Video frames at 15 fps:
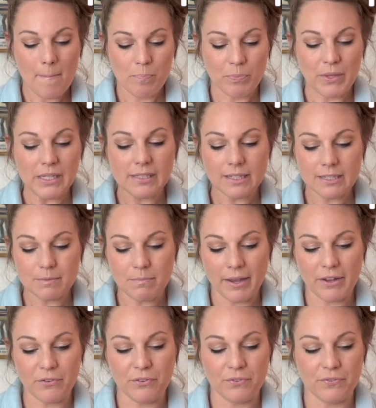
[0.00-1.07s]
This is
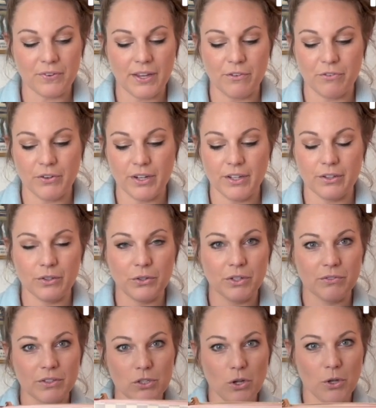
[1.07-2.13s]
my favorite Louis
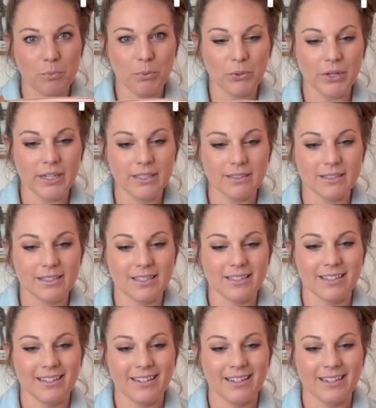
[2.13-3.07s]
Vuitton print,